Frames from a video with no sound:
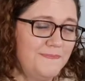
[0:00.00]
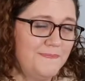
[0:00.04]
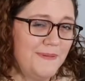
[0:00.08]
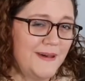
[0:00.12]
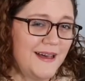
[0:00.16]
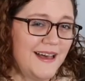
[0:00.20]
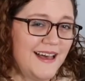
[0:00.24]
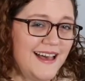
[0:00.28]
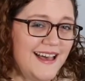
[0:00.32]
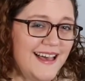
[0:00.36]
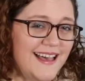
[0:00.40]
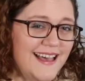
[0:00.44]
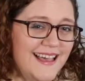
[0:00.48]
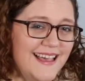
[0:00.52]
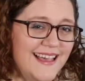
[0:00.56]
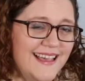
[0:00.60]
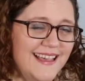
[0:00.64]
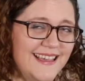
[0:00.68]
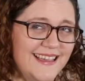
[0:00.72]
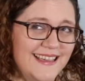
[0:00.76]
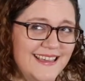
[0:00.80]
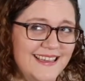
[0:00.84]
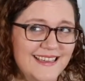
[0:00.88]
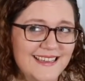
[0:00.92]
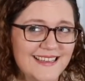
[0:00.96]

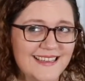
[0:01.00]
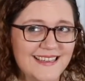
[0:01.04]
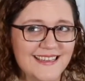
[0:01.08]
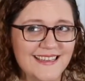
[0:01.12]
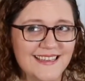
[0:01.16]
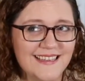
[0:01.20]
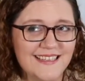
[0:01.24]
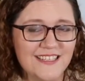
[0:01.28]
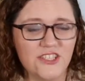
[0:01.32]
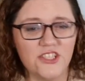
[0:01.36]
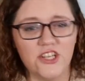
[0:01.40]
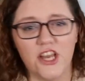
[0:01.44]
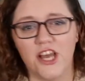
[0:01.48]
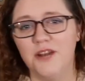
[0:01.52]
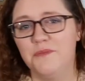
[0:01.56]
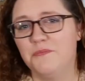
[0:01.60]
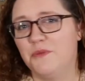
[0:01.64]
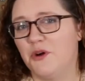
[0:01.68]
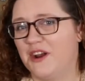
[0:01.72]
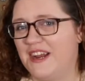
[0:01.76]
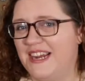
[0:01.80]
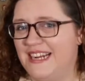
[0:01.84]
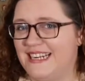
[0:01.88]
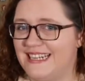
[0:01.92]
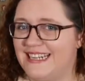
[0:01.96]
But John
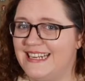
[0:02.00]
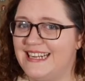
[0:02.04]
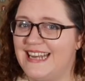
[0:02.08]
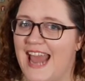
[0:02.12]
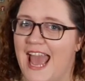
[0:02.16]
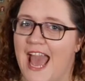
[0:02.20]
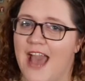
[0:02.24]
Murray didn't